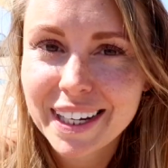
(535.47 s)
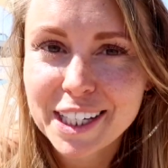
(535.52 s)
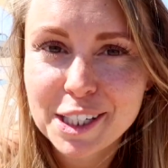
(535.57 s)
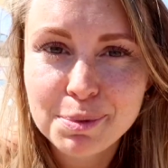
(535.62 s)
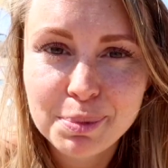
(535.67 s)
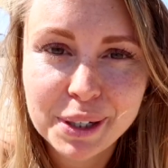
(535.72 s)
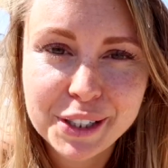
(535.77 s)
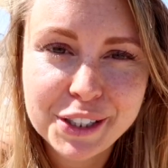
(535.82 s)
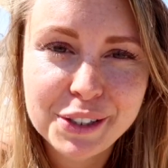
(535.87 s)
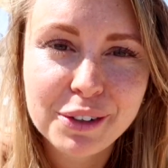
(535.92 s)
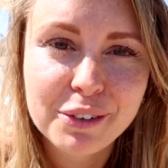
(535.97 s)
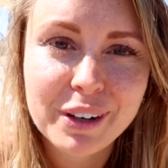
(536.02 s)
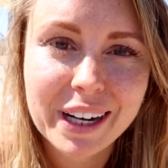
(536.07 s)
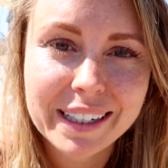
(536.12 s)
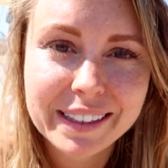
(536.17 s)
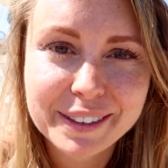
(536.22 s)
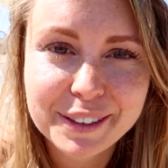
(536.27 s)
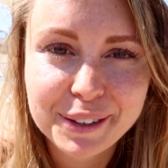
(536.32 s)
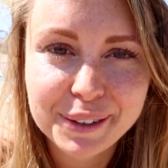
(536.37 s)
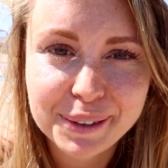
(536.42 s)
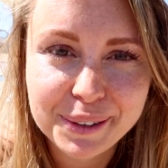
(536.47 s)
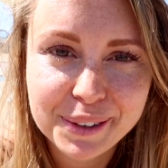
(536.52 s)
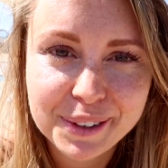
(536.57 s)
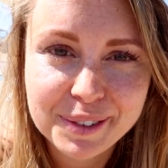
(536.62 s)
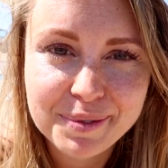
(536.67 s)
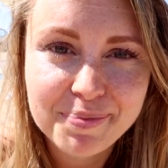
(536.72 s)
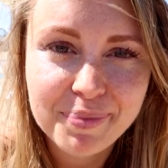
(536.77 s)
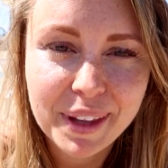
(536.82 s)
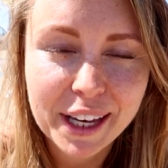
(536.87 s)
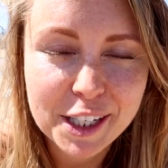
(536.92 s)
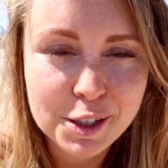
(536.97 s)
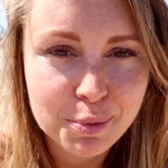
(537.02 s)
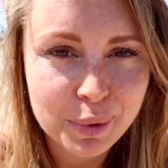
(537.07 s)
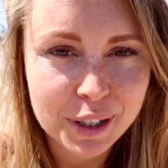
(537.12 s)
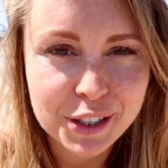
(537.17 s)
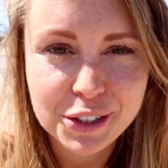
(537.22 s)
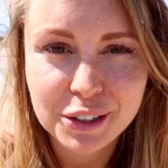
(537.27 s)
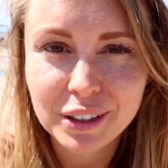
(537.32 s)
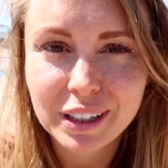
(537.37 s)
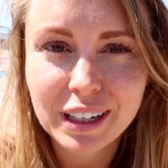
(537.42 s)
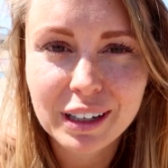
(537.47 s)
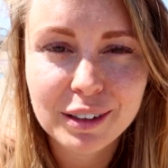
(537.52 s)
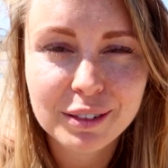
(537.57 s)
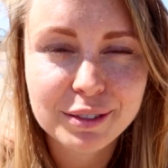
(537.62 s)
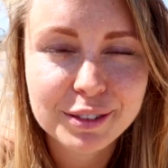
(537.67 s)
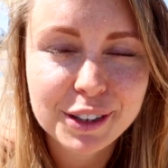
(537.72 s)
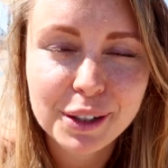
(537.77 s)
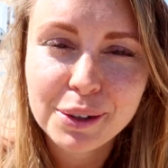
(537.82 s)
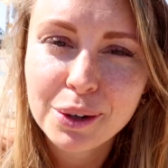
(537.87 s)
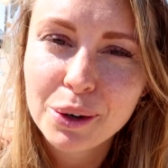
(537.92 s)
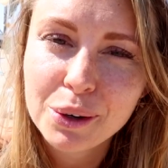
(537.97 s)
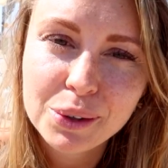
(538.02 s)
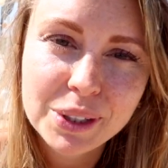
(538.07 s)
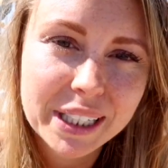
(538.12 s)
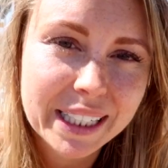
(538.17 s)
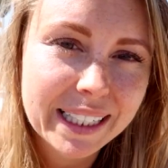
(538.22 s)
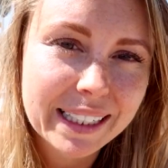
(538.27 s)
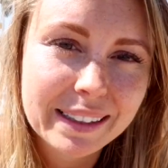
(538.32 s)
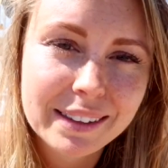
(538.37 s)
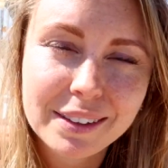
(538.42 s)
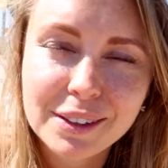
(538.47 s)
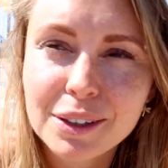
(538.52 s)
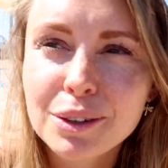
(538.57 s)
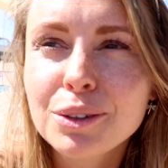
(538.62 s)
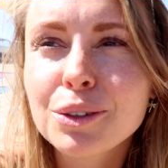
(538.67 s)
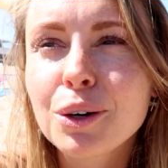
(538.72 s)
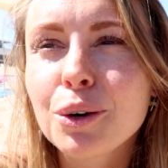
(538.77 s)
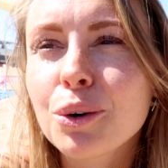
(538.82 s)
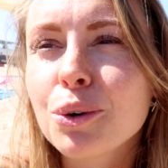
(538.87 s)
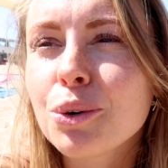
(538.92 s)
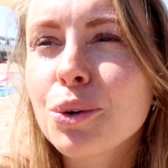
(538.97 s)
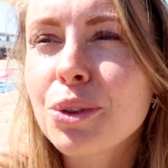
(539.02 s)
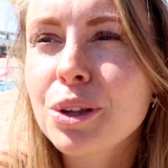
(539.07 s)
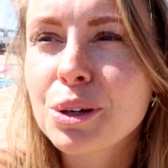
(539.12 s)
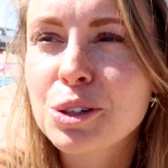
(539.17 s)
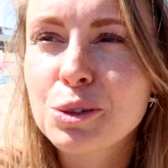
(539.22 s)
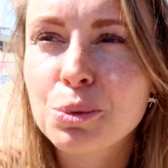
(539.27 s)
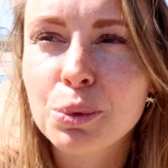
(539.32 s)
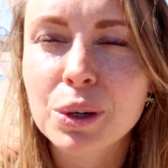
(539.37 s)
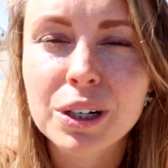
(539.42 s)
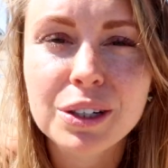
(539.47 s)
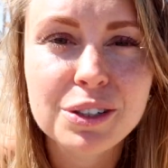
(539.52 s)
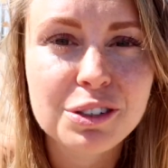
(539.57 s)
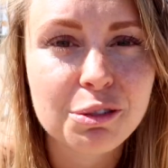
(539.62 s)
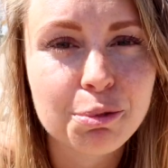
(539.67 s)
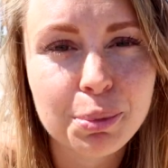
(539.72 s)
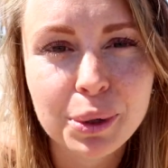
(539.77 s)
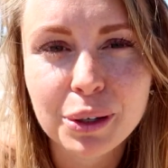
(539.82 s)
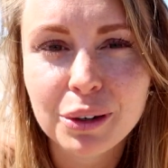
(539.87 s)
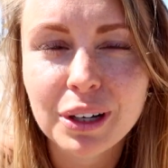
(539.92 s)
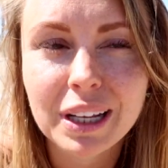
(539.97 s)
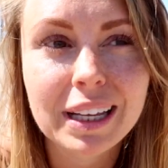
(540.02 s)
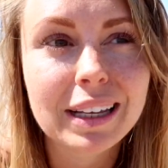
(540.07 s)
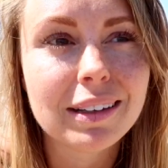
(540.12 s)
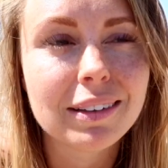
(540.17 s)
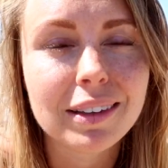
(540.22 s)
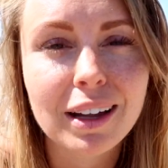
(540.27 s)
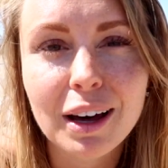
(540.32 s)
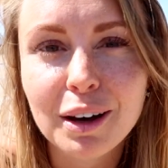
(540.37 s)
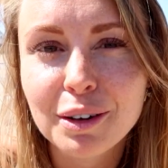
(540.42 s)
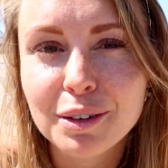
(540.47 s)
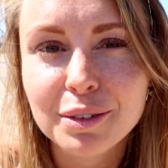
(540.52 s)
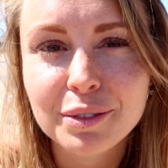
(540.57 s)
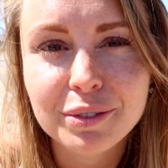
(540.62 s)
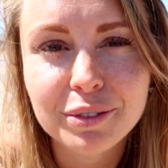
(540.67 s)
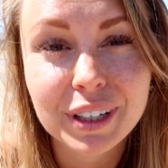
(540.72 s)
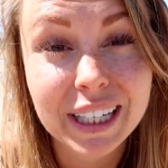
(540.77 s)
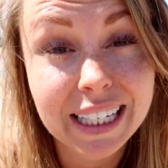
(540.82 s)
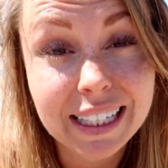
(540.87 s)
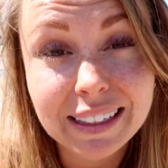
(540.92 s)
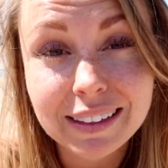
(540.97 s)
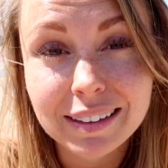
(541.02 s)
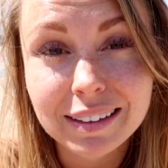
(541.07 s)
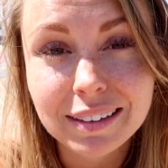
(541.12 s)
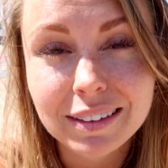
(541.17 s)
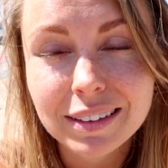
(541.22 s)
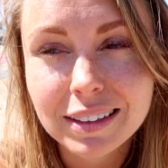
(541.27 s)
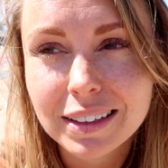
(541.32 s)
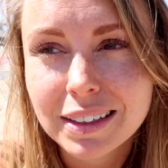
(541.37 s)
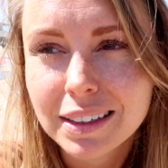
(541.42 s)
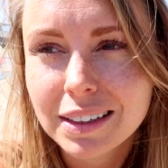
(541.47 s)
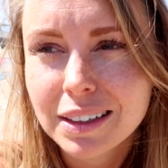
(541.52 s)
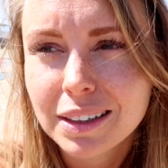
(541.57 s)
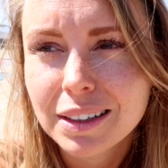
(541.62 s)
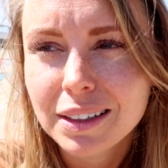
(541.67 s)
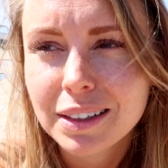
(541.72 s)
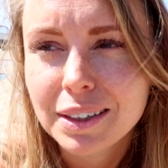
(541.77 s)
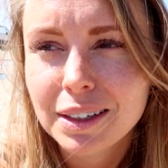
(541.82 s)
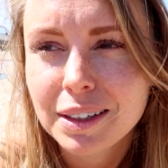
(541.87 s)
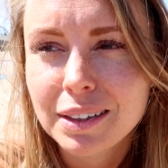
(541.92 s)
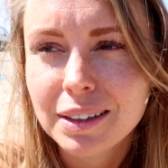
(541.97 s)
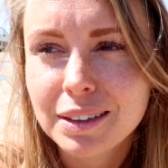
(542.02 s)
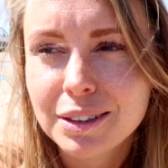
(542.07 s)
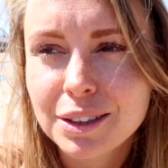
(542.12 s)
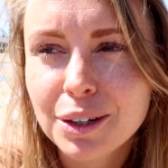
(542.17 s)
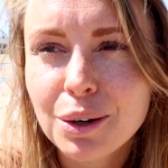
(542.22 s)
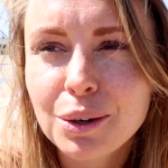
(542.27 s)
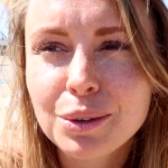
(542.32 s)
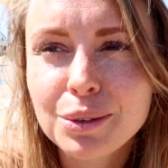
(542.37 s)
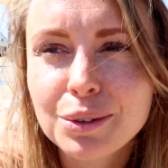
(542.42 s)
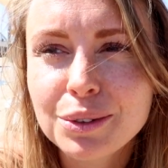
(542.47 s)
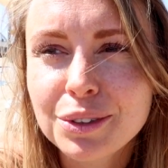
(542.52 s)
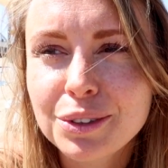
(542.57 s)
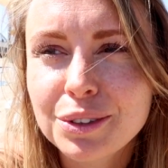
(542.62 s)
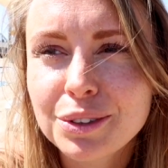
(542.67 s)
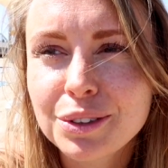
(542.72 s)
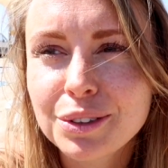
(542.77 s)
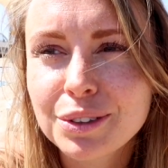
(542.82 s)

express your gratitude, express your love. Don't hold it in. Don't hold those words of beauty and love in. Don't